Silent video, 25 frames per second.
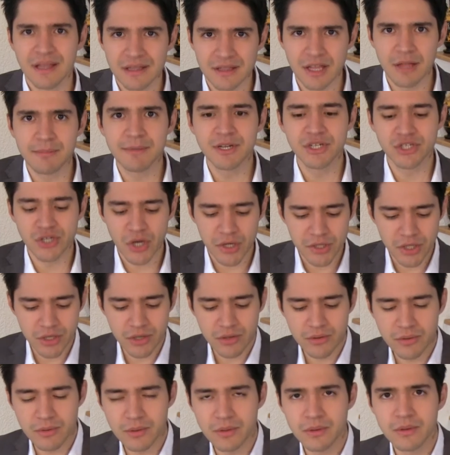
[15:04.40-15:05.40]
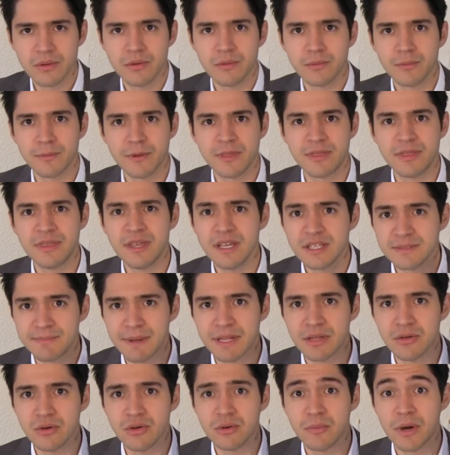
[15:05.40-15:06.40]
Let me show you with this
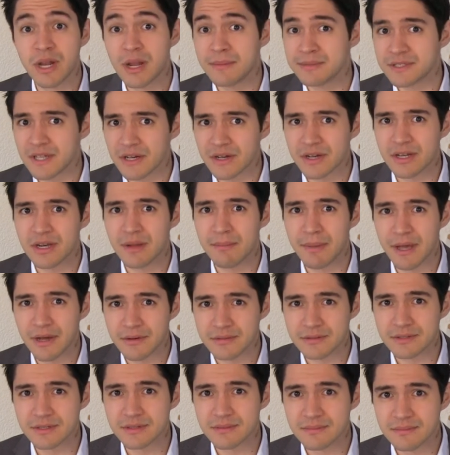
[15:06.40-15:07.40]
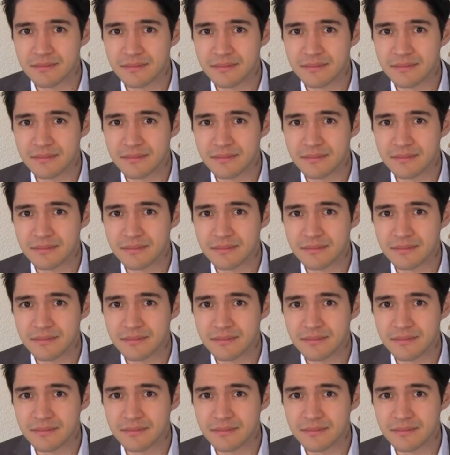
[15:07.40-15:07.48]
balloon what I'm talking about.